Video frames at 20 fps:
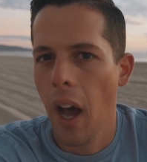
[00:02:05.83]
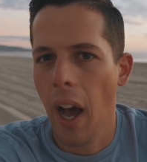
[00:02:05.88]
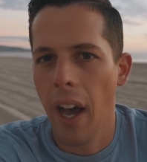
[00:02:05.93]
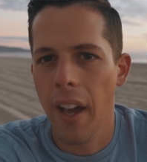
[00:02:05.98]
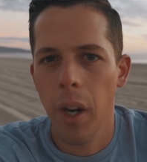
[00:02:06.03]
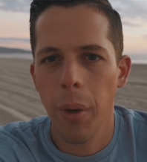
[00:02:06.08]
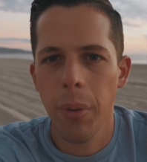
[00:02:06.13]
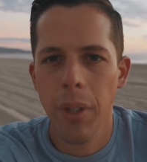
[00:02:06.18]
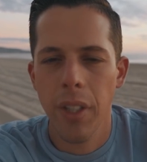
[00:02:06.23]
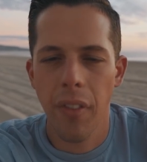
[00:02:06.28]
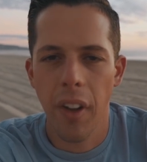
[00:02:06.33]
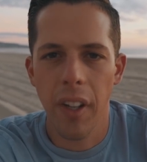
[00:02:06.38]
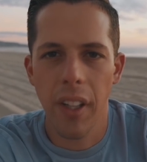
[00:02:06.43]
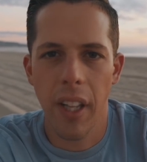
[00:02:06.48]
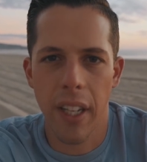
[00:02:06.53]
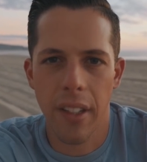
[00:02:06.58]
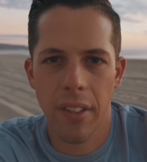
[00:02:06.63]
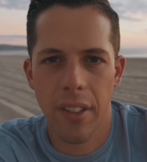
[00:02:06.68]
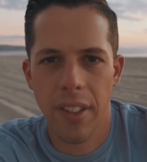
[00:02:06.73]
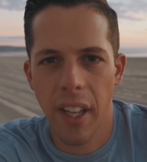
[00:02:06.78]
I had always felt
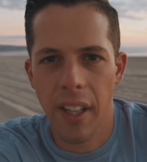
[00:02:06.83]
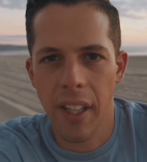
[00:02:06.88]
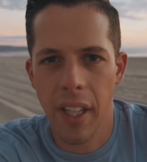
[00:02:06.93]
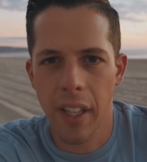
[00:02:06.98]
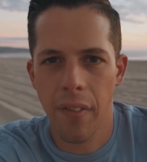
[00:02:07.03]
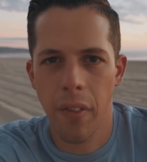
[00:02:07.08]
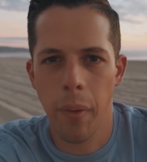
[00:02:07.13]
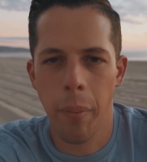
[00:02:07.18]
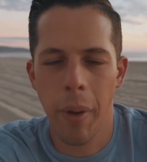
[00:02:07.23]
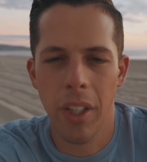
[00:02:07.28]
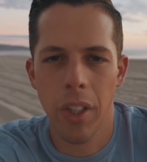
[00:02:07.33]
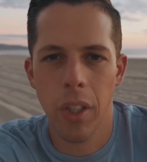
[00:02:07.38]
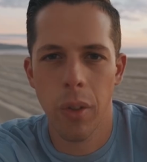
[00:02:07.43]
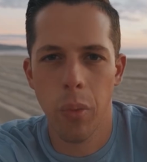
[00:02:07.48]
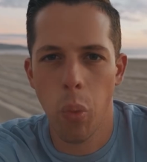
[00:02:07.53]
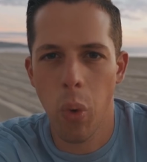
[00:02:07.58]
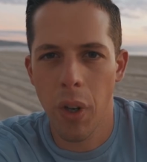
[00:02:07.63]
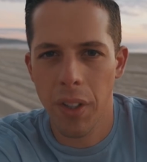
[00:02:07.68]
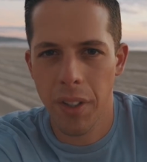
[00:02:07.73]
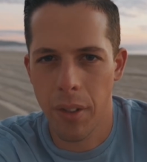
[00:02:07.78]
like selling
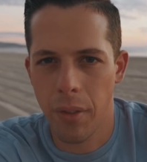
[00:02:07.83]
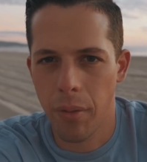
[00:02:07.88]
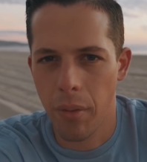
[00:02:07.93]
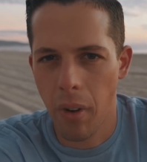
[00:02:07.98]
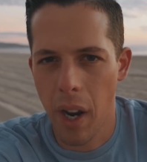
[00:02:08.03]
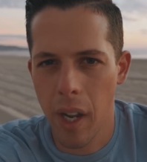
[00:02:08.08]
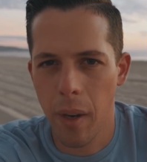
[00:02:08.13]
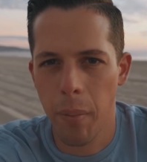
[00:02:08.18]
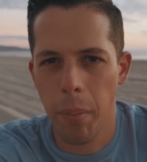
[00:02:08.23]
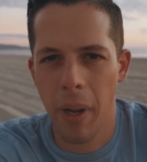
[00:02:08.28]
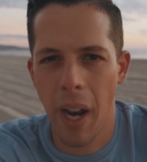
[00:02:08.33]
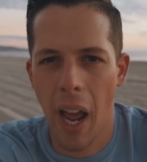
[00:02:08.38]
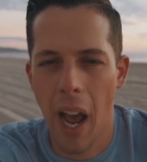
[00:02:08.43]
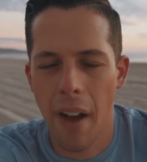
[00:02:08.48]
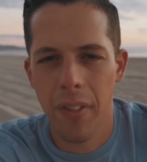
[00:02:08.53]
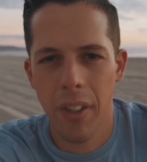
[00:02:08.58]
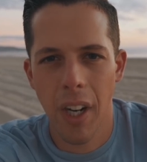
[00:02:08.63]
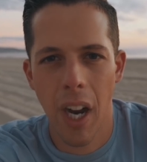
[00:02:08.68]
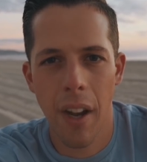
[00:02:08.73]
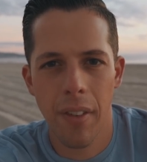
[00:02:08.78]
information wasn't right, but
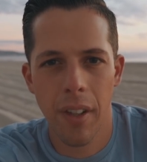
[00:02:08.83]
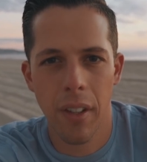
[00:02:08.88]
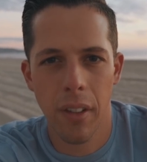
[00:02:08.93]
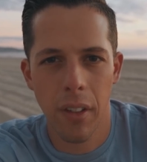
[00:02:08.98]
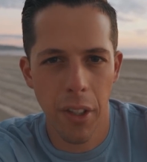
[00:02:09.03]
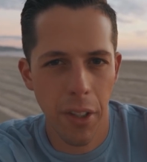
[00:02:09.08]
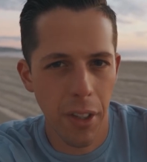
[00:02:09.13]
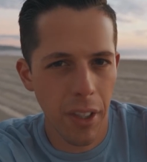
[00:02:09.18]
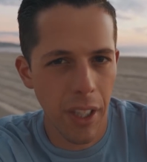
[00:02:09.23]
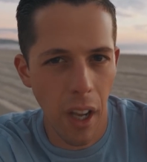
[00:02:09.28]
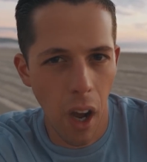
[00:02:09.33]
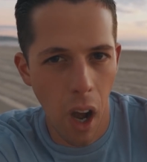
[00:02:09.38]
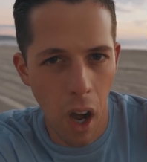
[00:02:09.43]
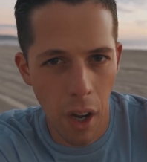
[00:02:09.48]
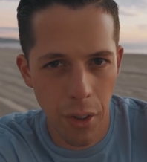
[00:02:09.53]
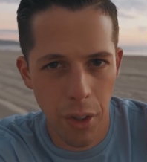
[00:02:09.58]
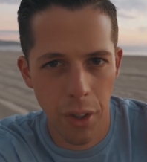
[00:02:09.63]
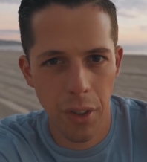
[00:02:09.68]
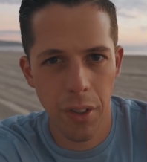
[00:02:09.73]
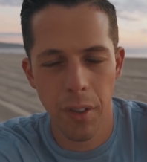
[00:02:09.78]
after having literally
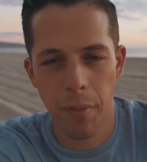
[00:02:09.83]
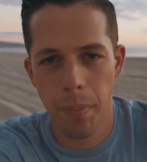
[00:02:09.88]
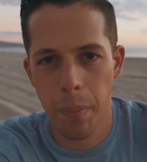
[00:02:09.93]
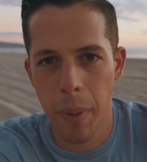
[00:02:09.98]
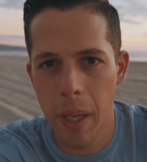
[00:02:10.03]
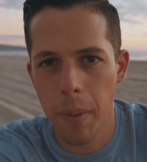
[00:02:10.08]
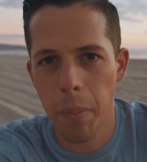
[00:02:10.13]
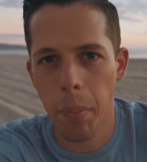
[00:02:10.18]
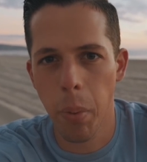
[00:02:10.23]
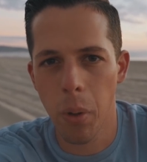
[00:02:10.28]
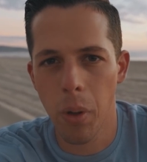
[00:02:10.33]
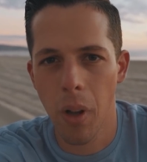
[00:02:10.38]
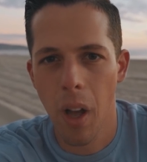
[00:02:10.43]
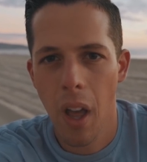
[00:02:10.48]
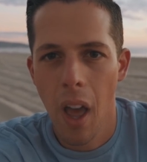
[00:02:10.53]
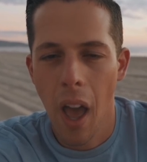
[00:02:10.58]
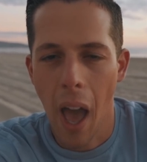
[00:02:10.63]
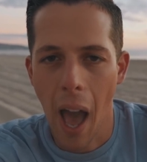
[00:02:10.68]
hundreds of people